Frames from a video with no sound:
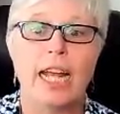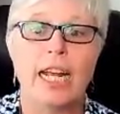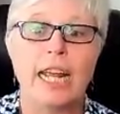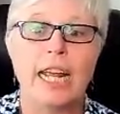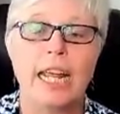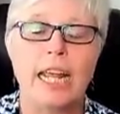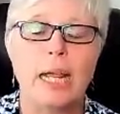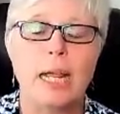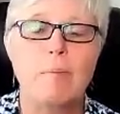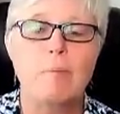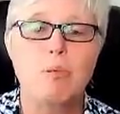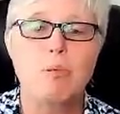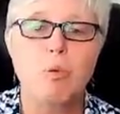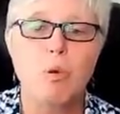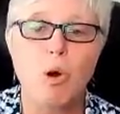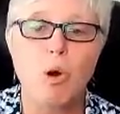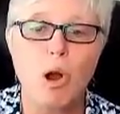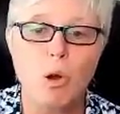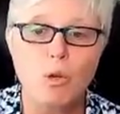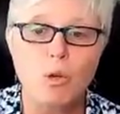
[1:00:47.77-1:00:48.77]
and he
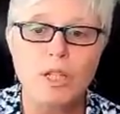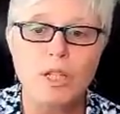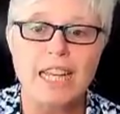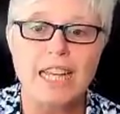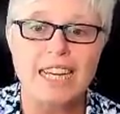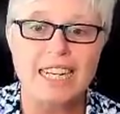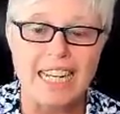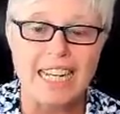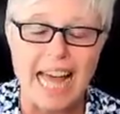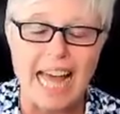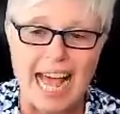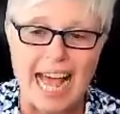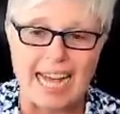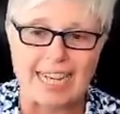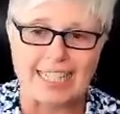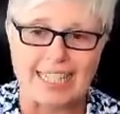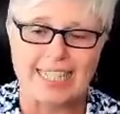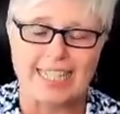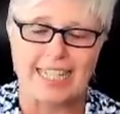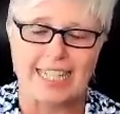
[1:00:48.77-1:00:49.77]
broke the
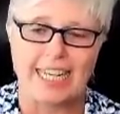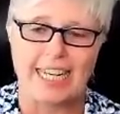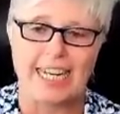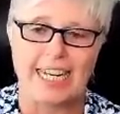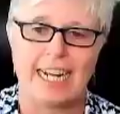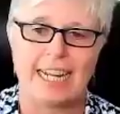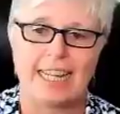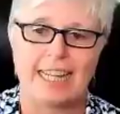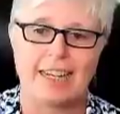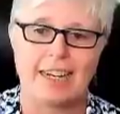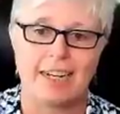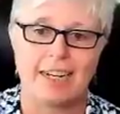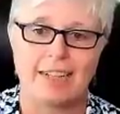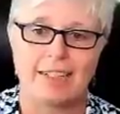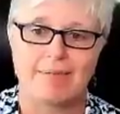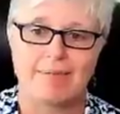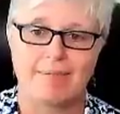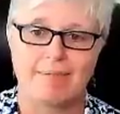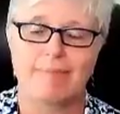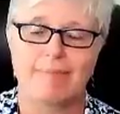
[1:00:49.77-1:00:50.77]
glass. And I thought,
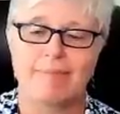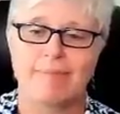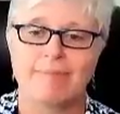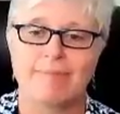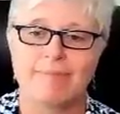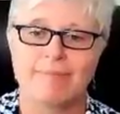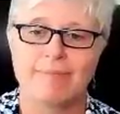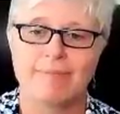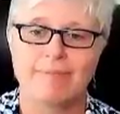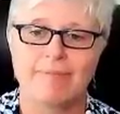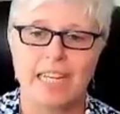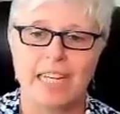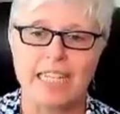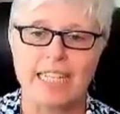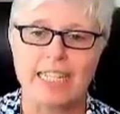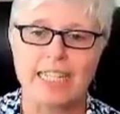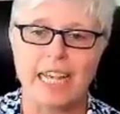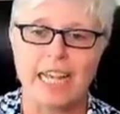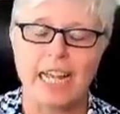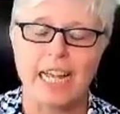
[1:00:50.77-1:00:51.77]
hmm.
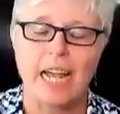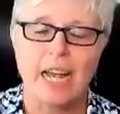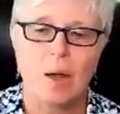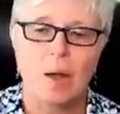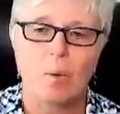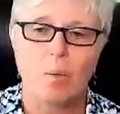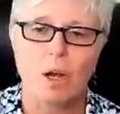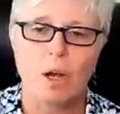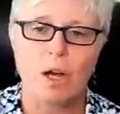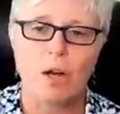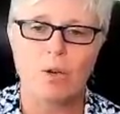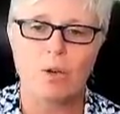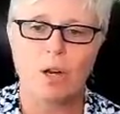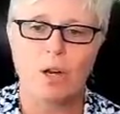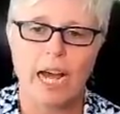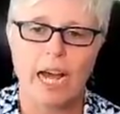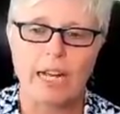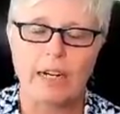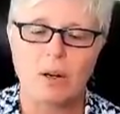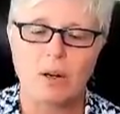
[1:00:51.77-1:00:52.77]
He's like,
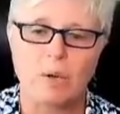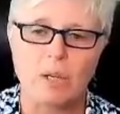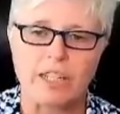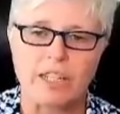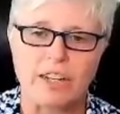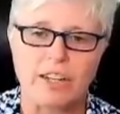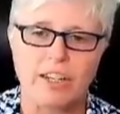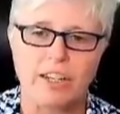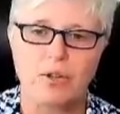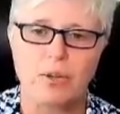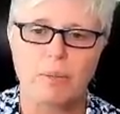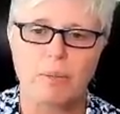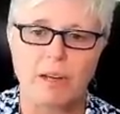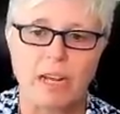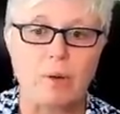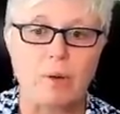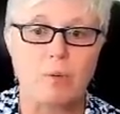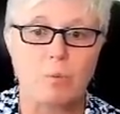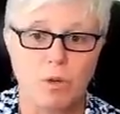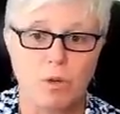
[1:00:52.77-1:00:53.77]
well, I don't know what to do. I'm
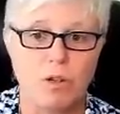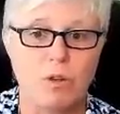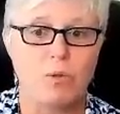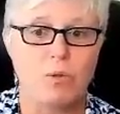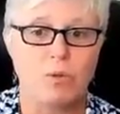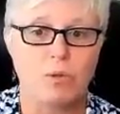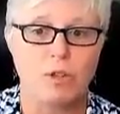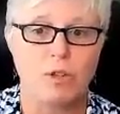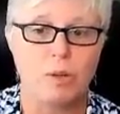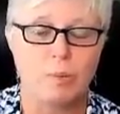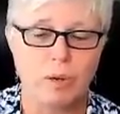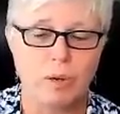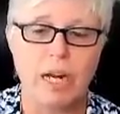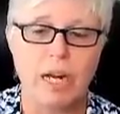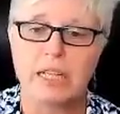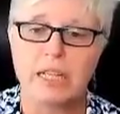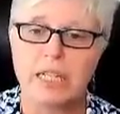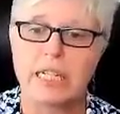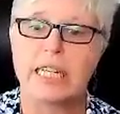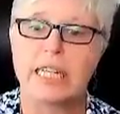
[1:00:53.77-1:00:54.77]
like, well, you're
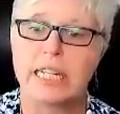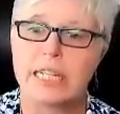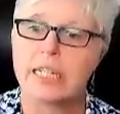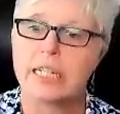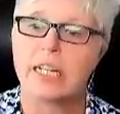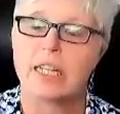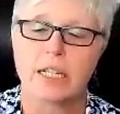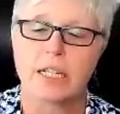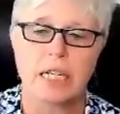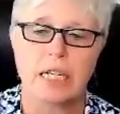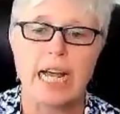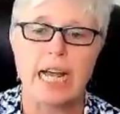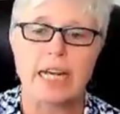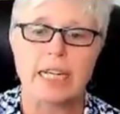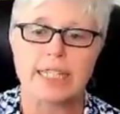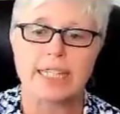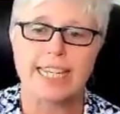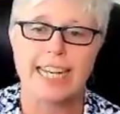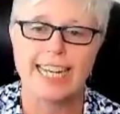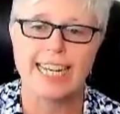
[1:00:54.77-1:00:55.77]
probably going to get another
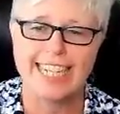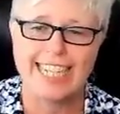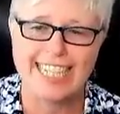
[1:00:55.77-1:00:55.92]
glass.